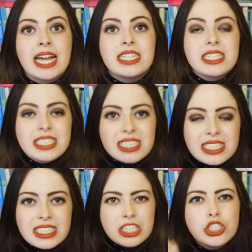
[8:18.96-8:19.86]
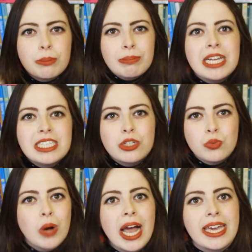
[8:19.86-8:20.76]
and done in such a
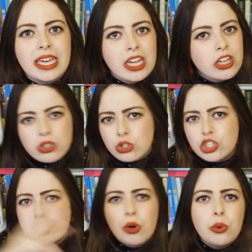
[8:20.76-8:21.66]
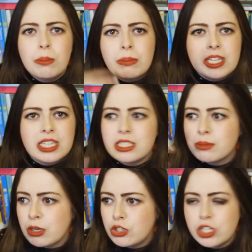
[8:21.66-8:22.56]
blatant way. Not showing me this
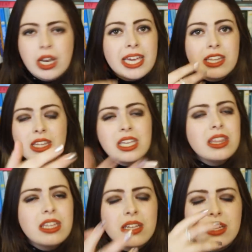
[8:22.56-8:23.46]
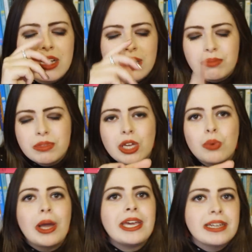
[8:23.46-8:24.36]
emotion, like in The
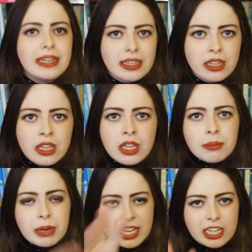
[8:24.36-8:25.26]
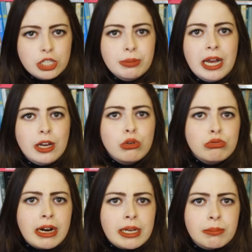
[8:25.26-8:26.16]
Awakening by Kate Chopin.
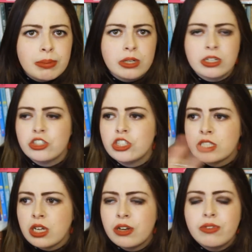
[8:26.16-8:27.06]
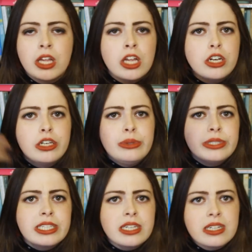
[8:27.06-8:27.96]
Great book, and she's kind of
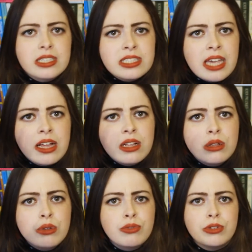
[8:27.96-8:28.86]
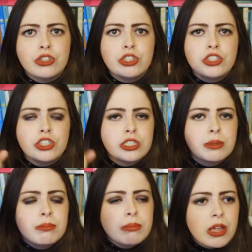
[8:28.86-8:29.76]
losing herself, and she's just
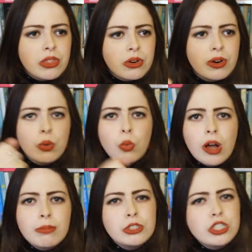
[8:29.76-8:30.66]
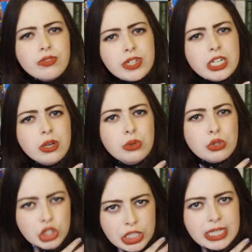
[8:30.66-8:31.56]
a mother and a wife, but she doesn't really know who
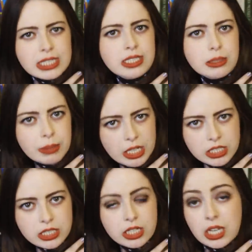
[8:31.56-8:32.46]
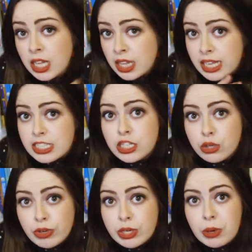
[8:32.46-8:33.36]
she is as a person. That's
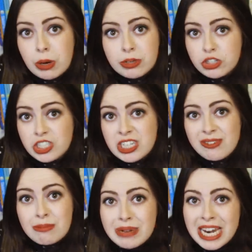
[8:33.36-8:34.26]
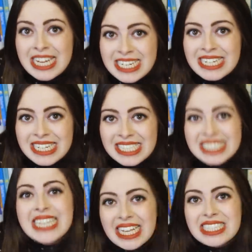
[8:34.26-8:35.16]
done really well because she never blatantly
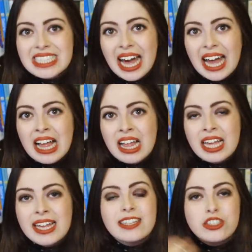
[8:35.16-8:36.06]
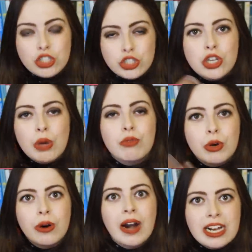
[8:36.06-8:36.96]
says that. It's just shown
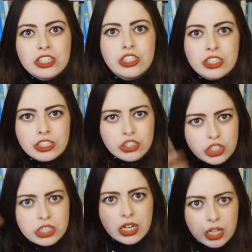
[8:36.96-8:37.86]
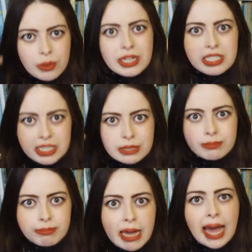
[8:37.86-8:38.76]
through her actions. It's just kind of going into this
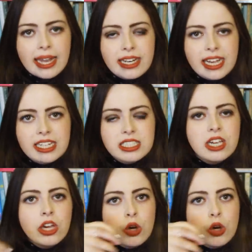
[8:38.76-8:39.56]
madness.